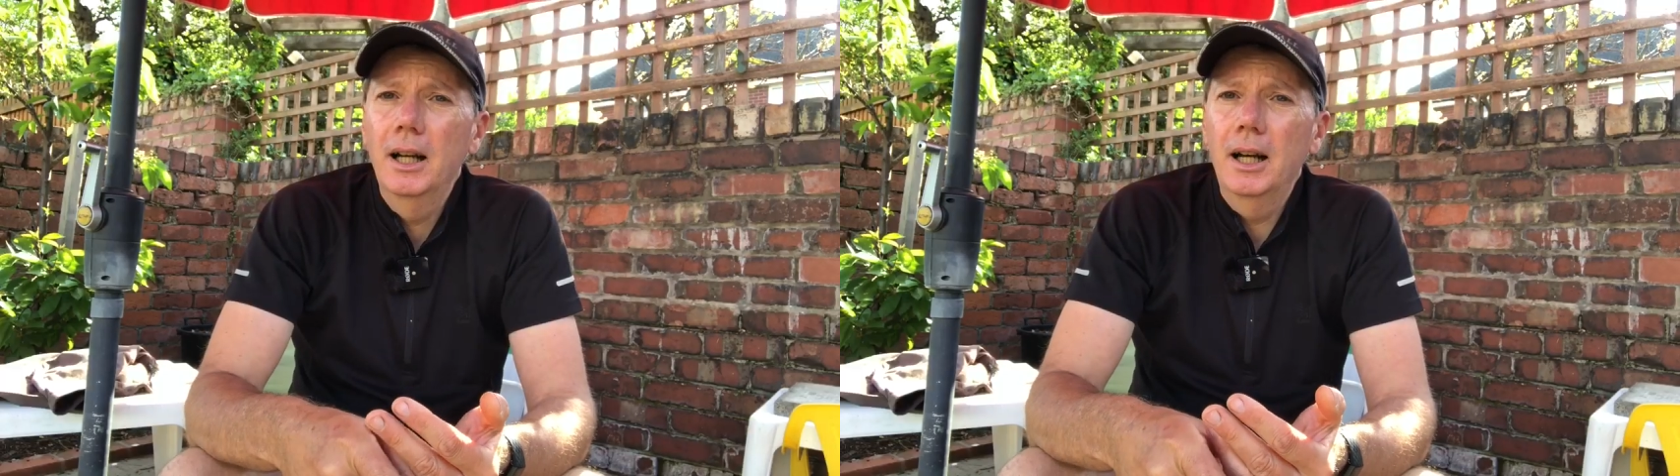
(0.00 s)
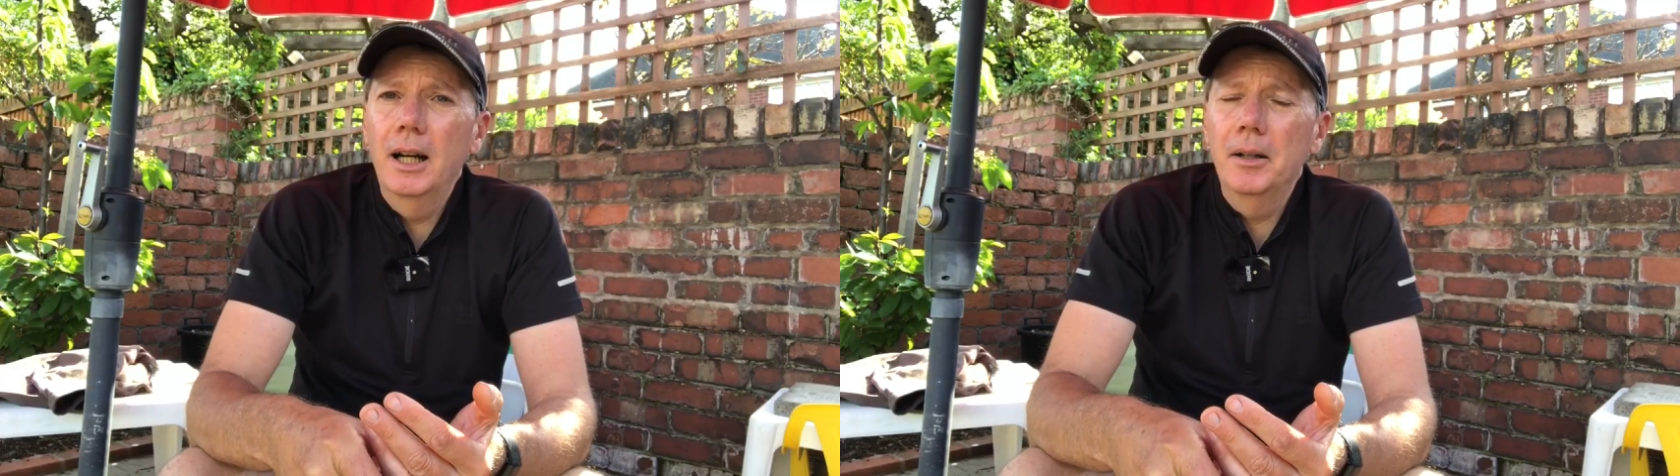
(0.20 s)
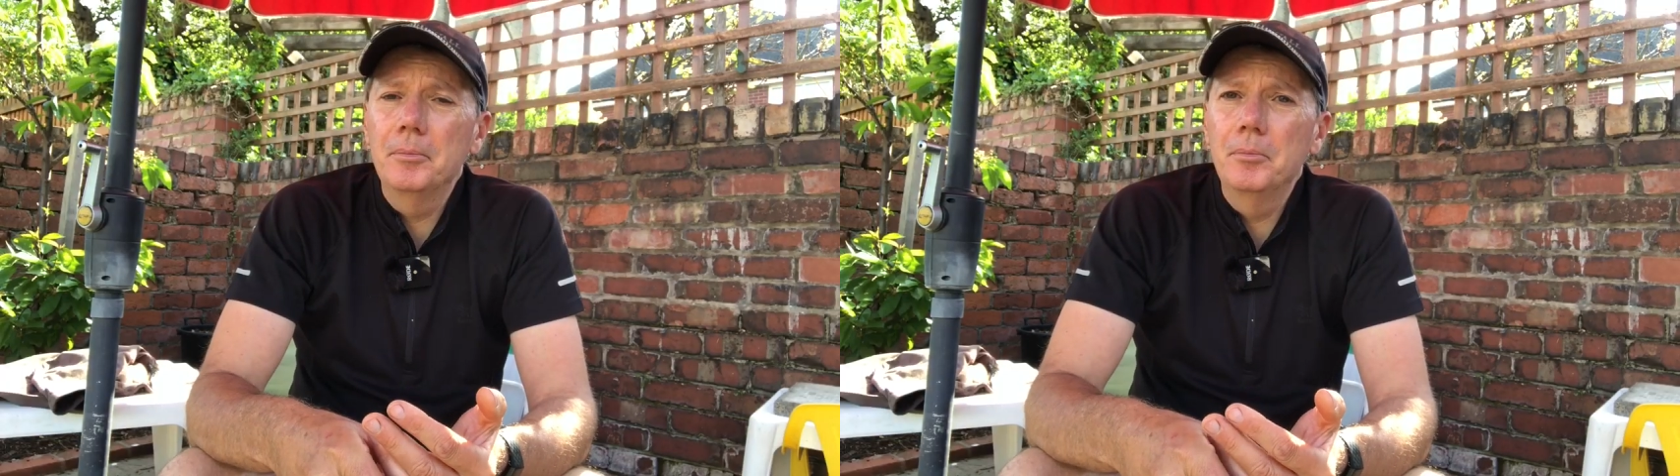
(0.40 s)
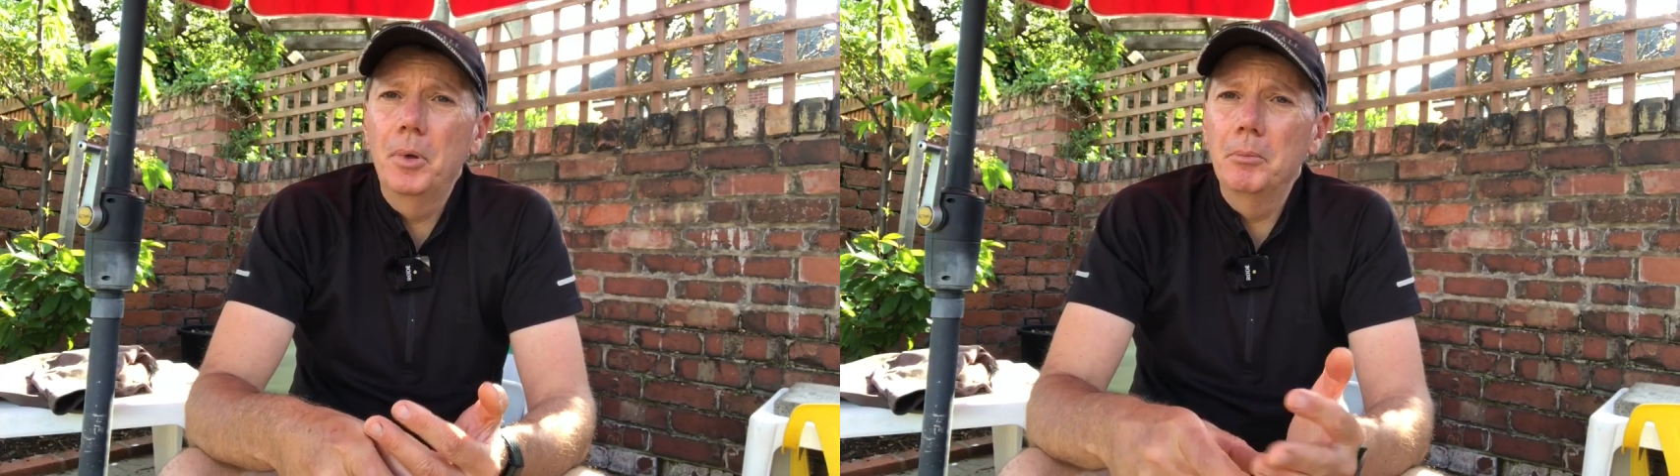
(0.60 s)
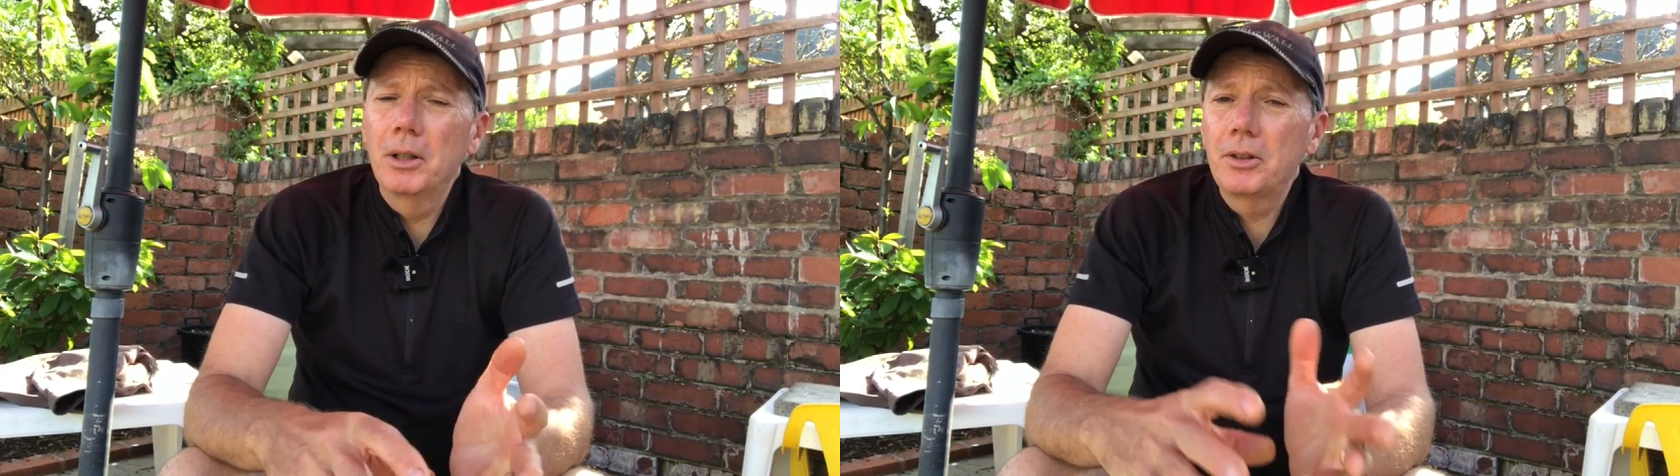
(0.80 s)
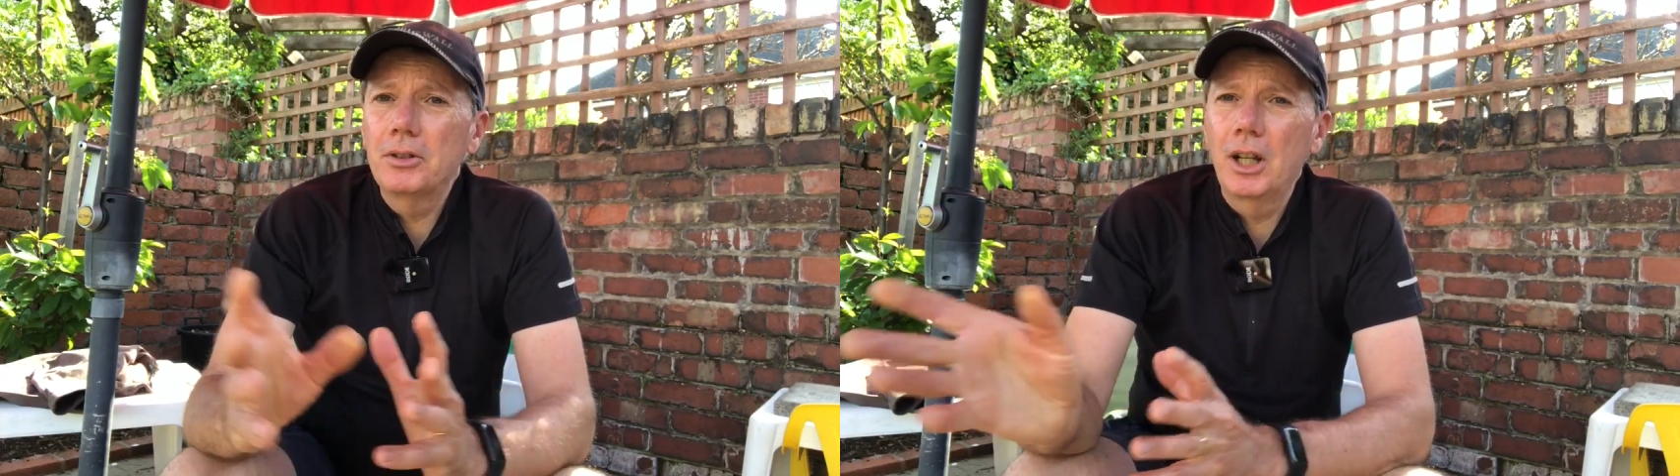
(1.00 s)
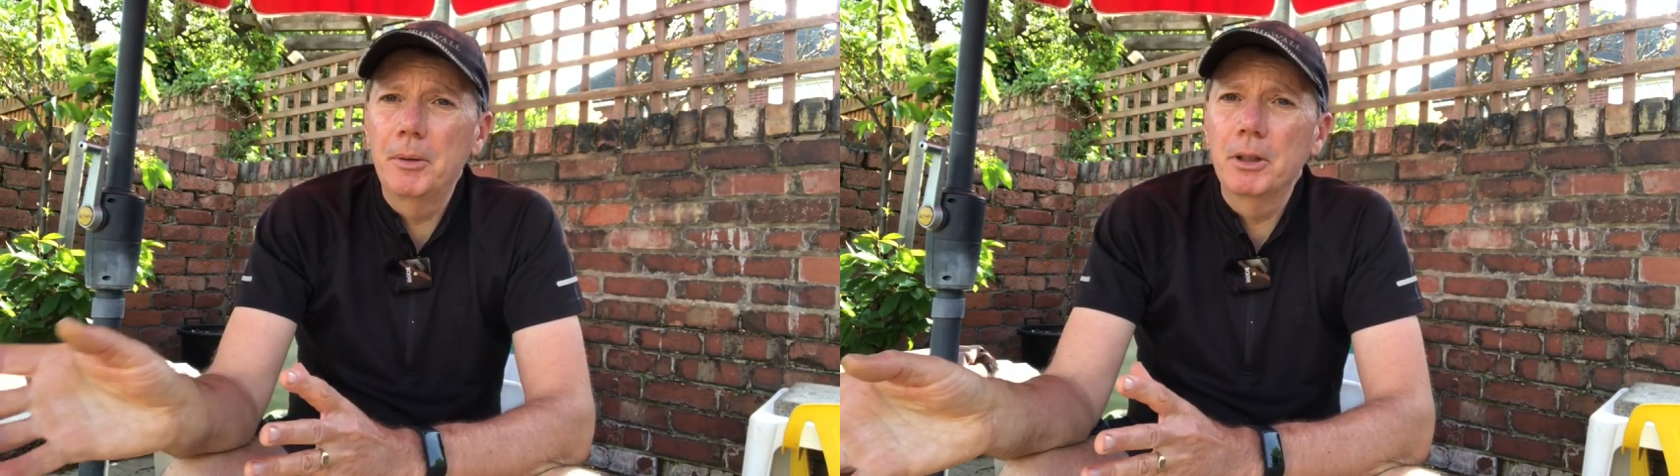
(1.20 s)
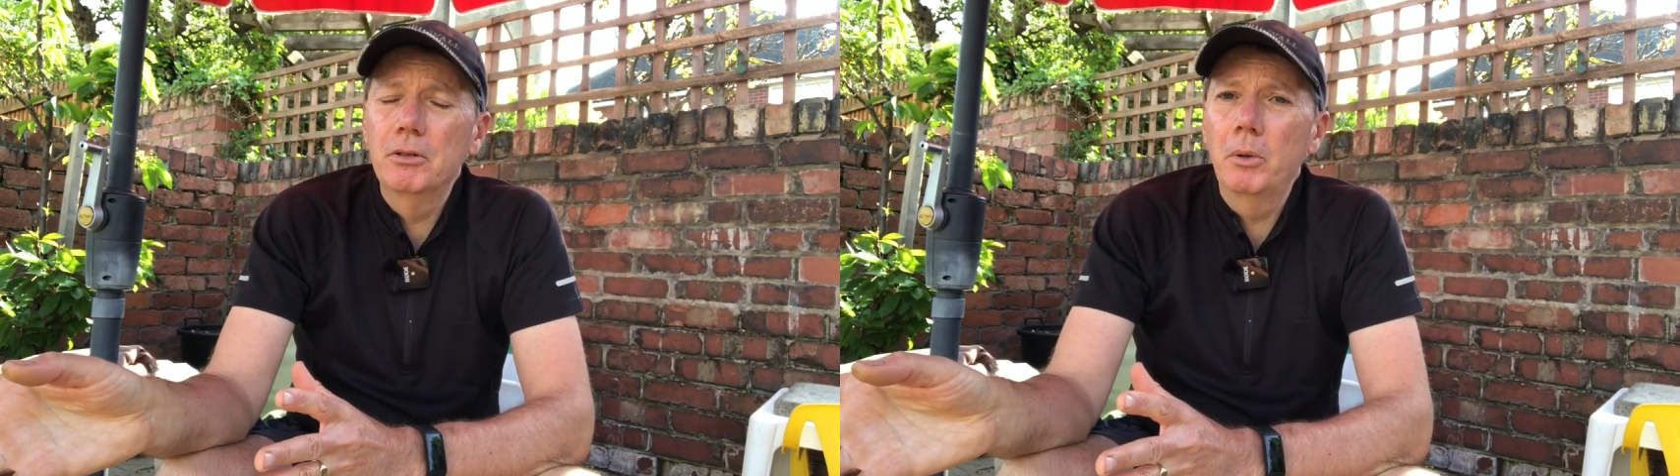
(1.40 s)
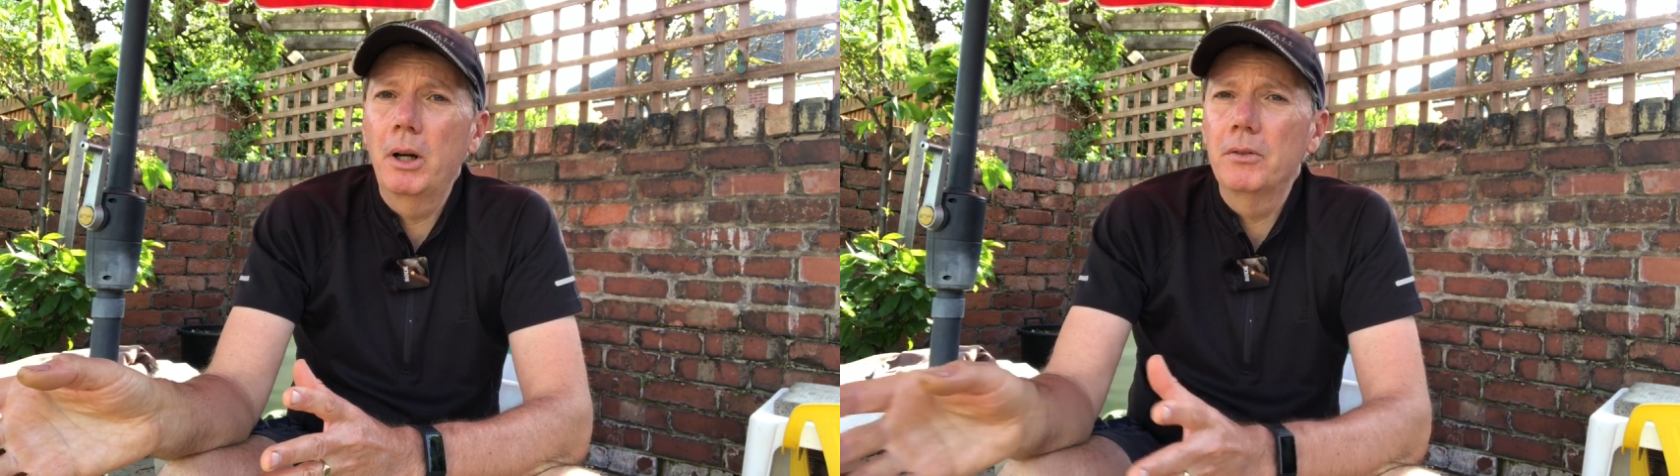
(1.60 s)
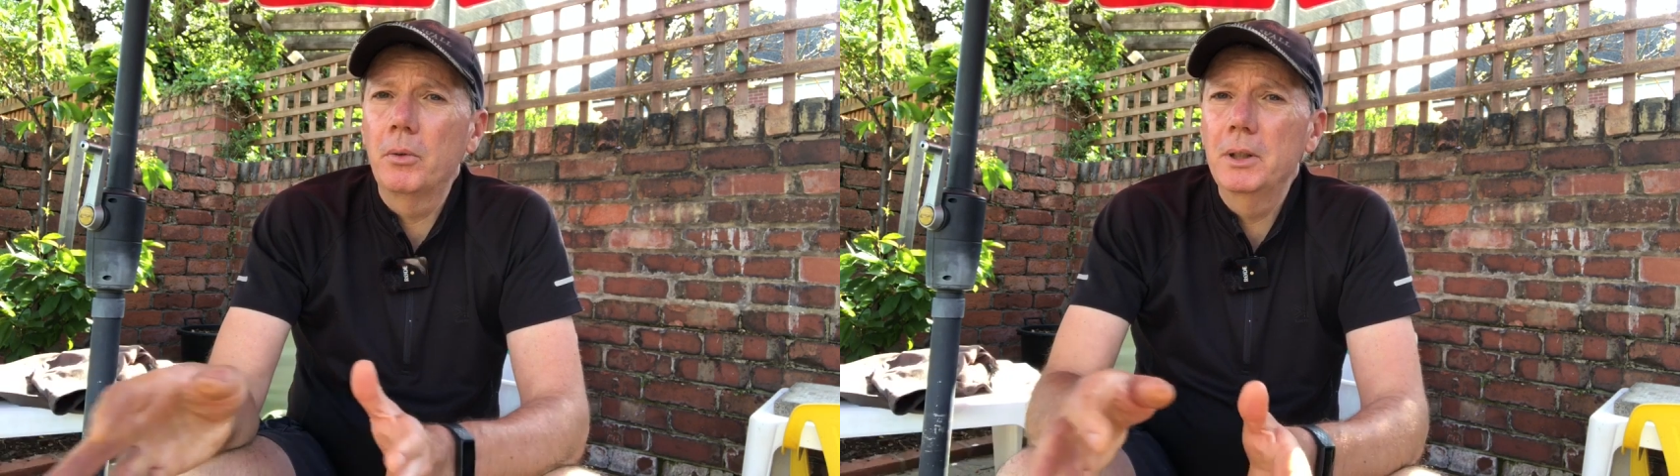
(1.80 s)
Um, but most of the time it grew
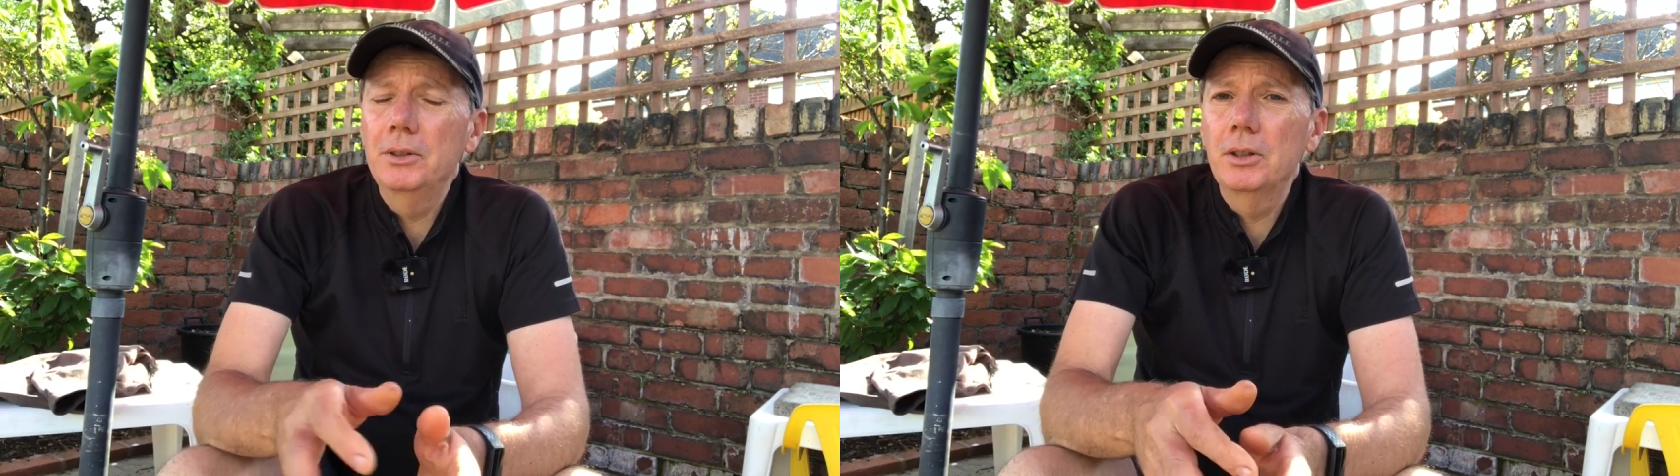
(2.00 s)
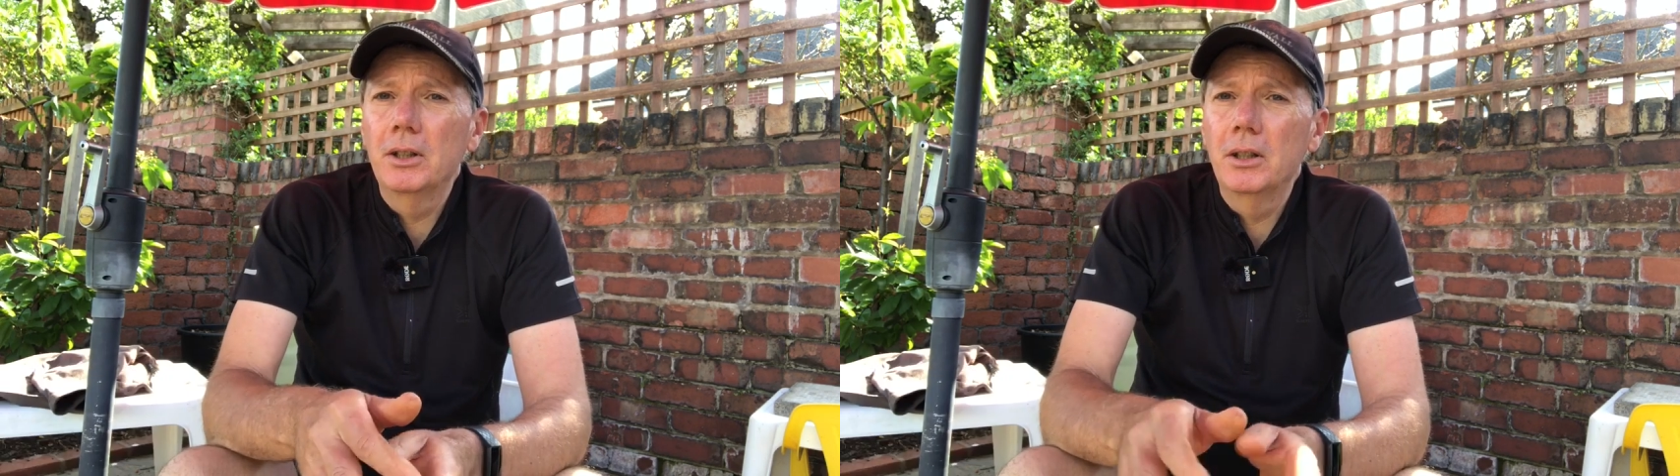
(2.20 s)
over winter,